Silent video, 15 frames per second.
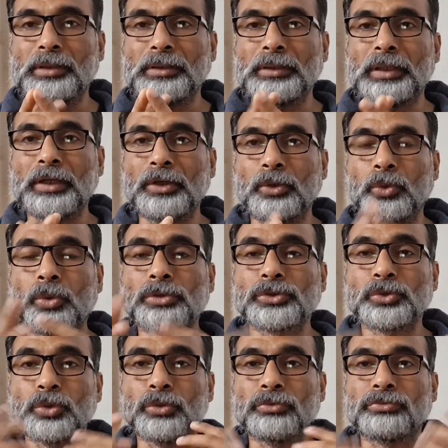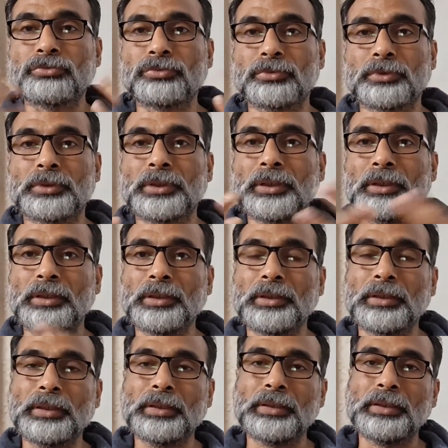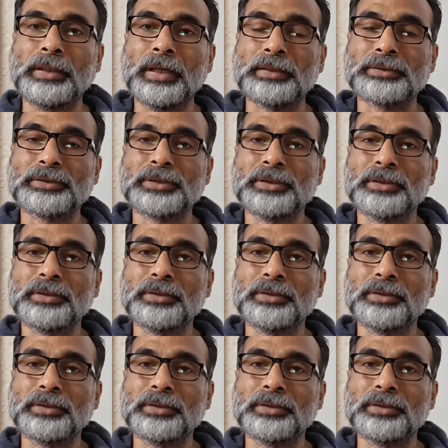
roles of the next